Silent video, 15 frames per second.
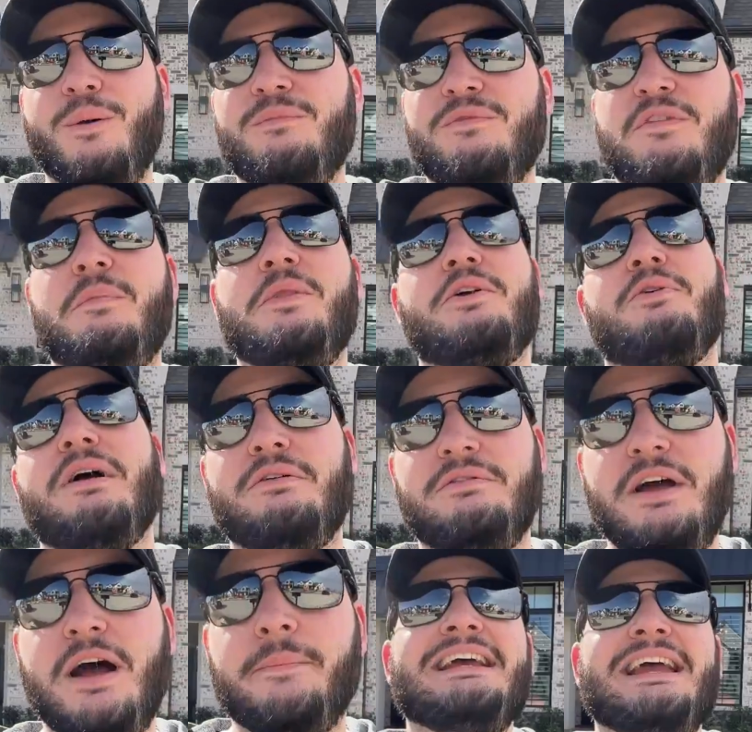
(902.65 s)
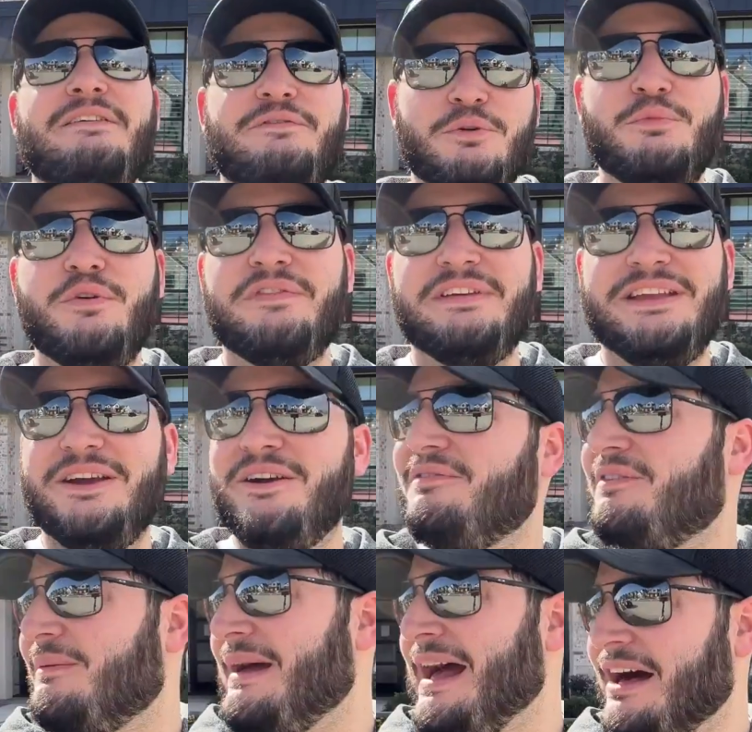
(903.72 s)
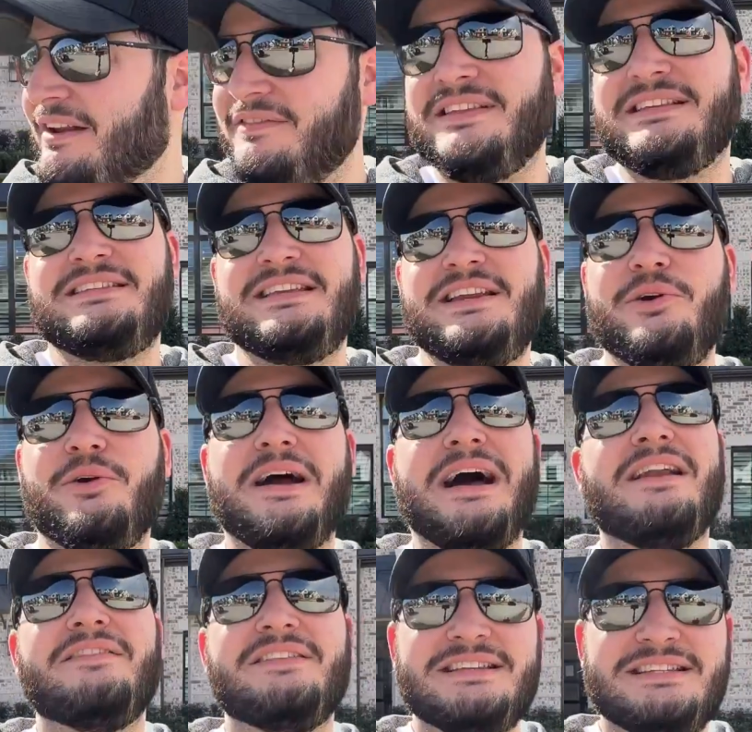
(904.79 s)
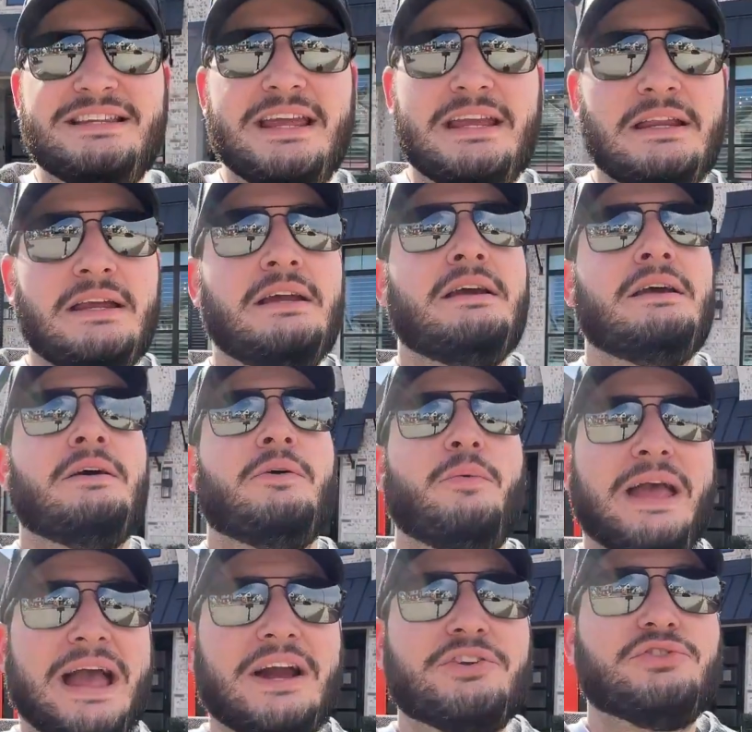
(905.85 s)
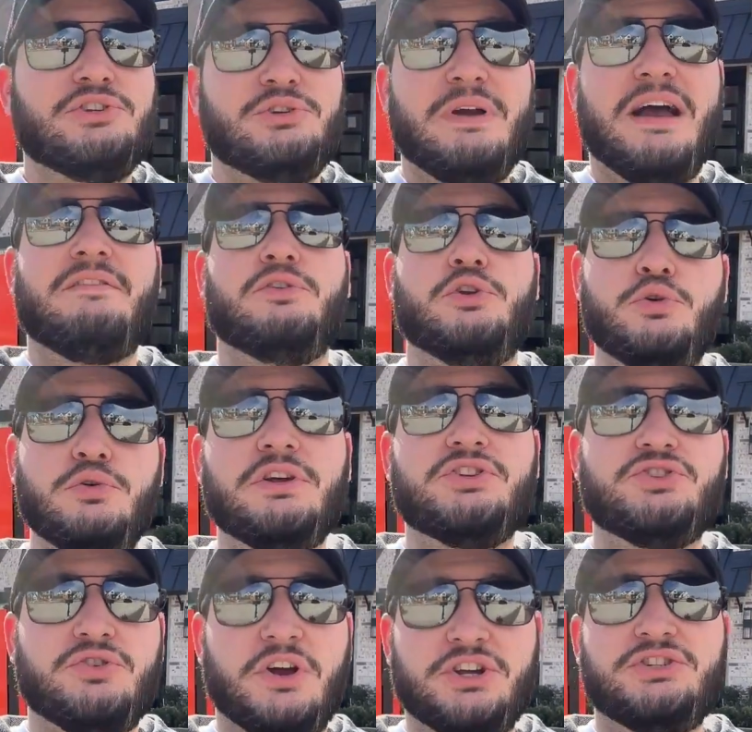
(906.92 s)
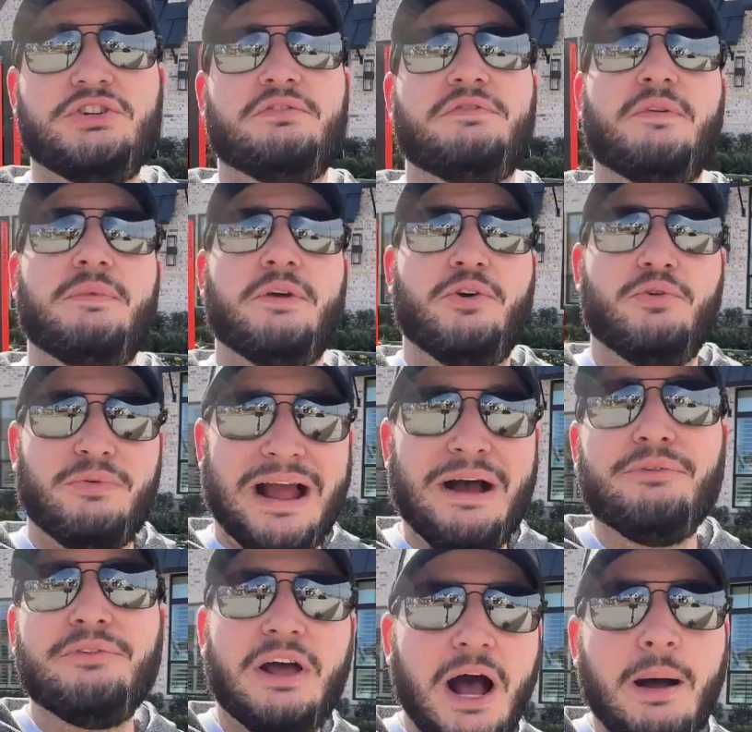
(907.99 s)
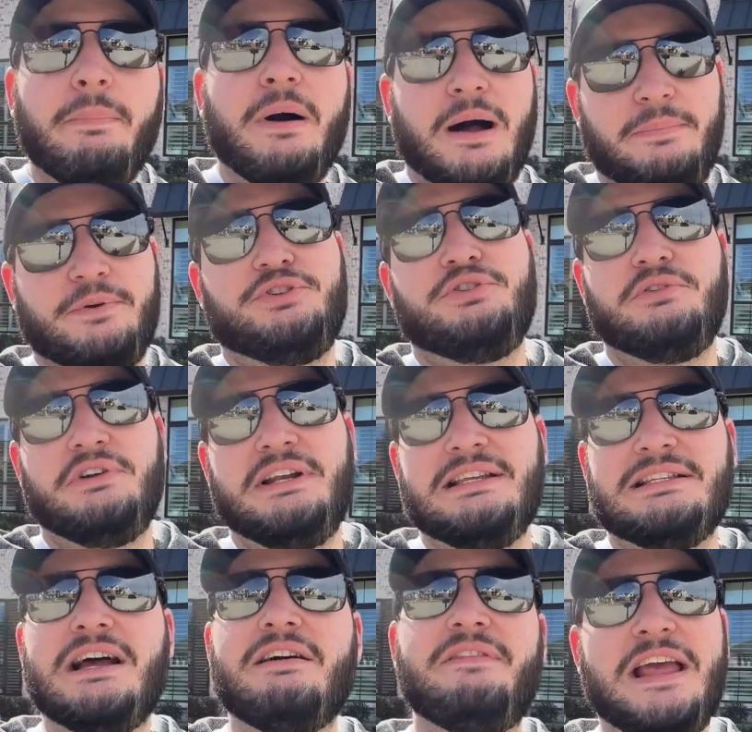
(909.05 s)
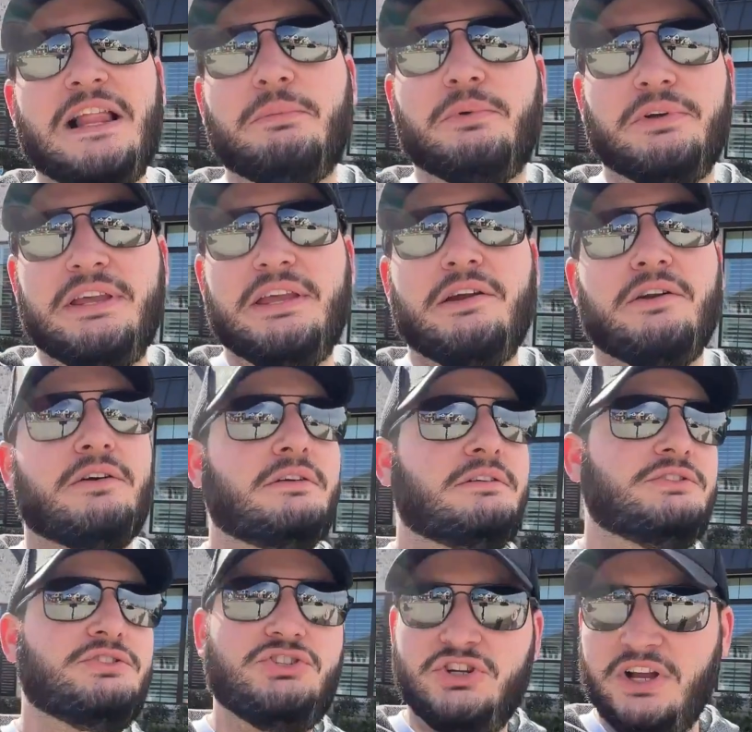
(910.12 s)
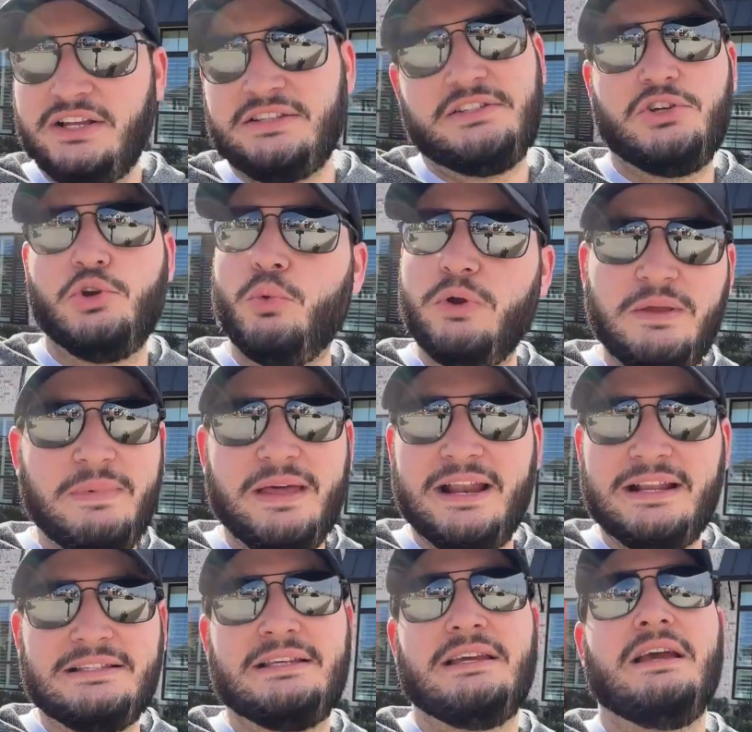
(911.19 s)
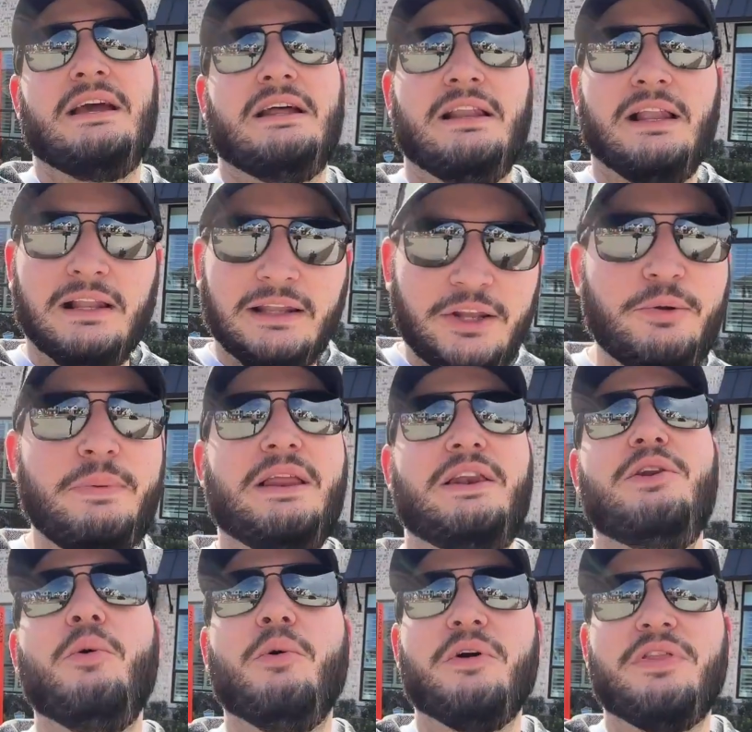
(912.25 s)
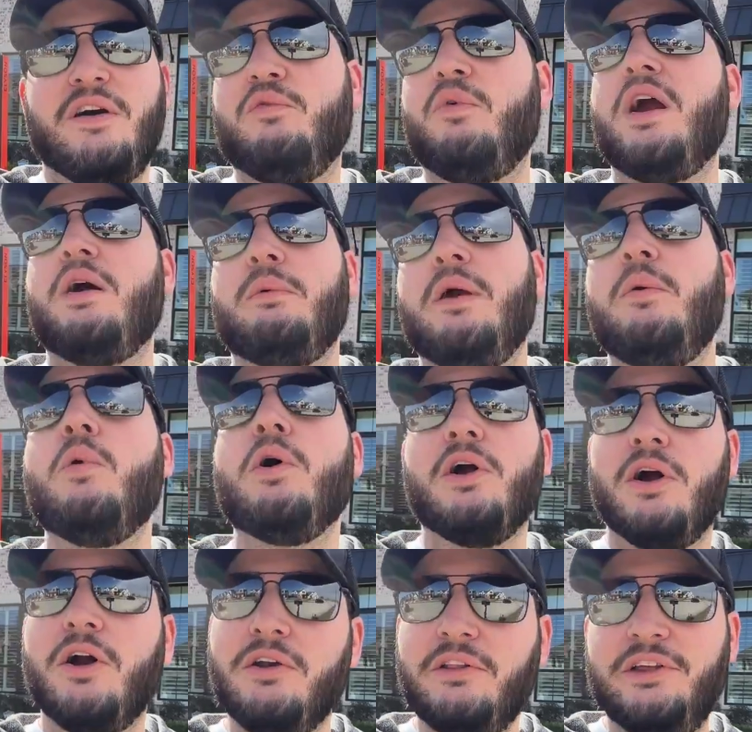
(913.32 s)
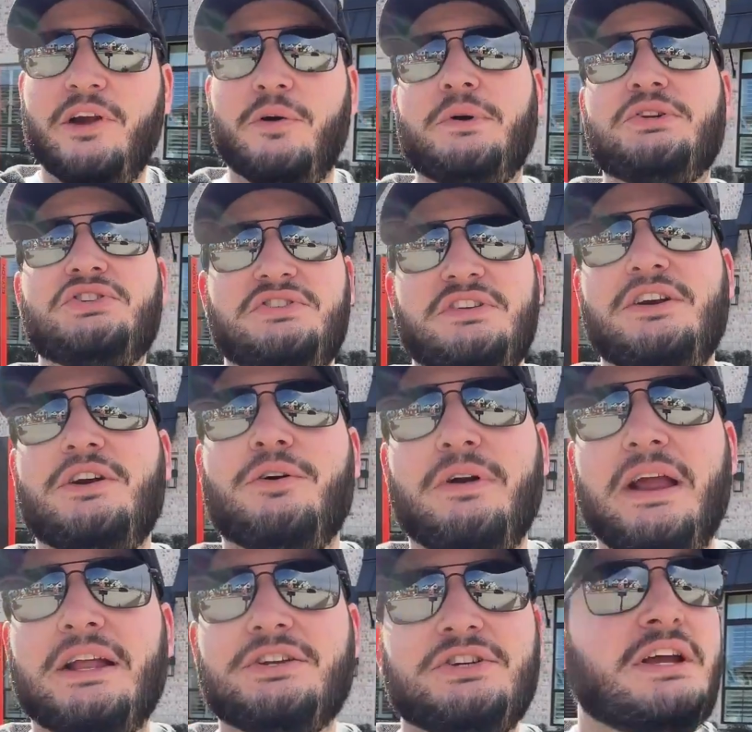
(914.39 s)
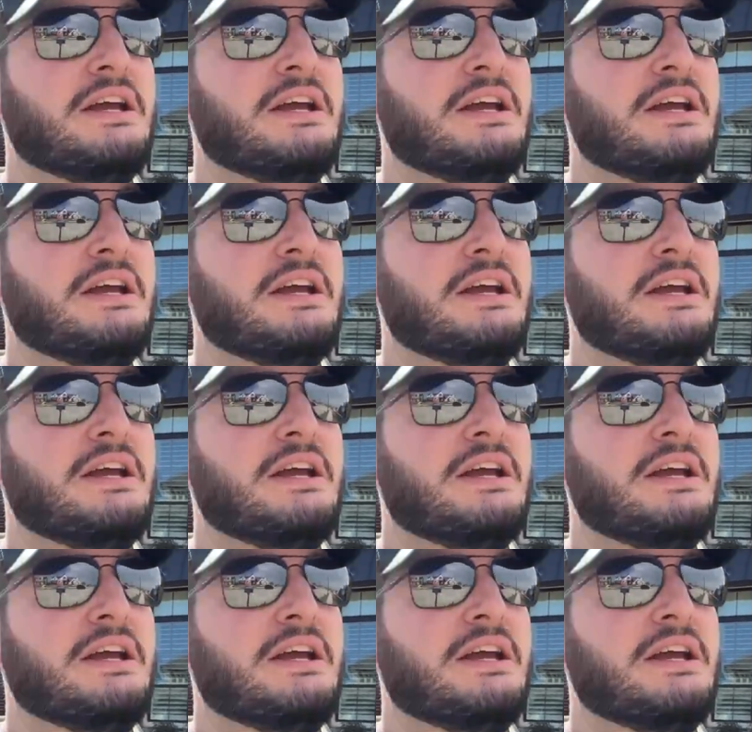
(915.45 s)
from the ground up. If you're moving here from out of the city or out of the state, we actually do have new construction from the ground up opportunities available here, just 20 minutes, a little bit north of where we were earlier, which is Cinco Ranch.